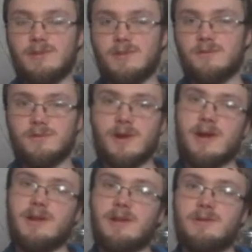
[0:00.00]
a new
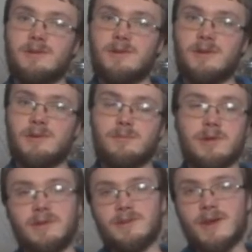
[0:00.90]
variety,
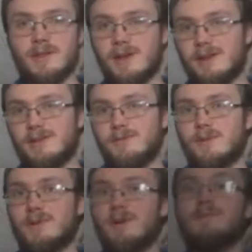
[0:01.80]
but it's not that
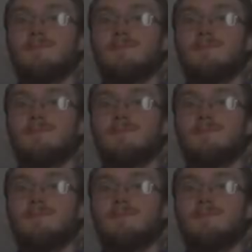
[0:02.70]
difficult.